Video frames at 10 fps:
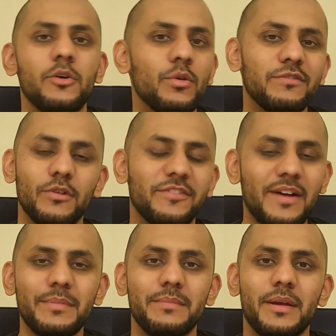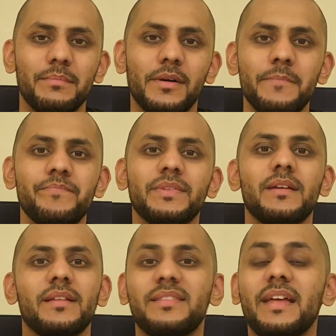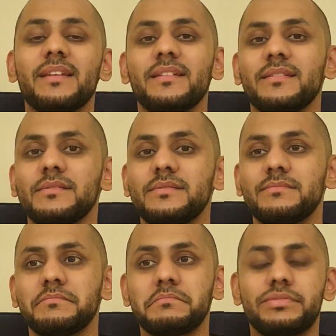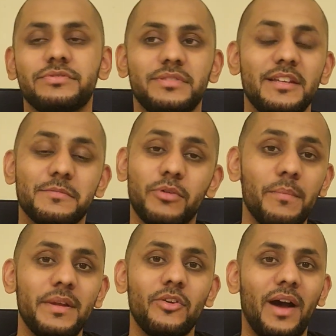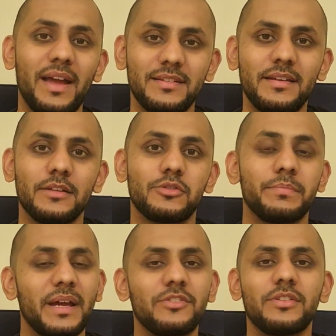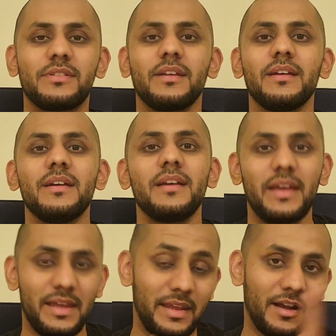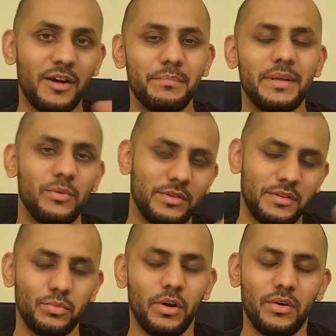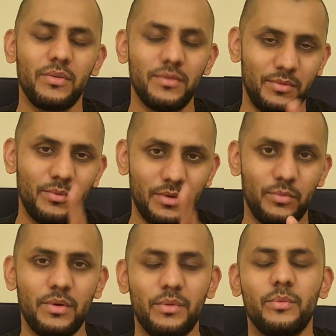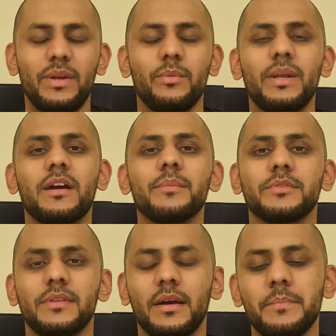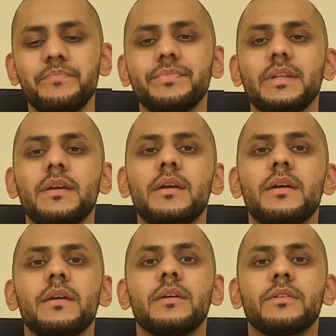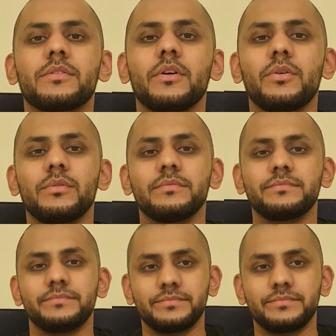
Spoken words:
or for a family member, then it's probably not ideal to purchase it in a company, which is what we'll come to that. So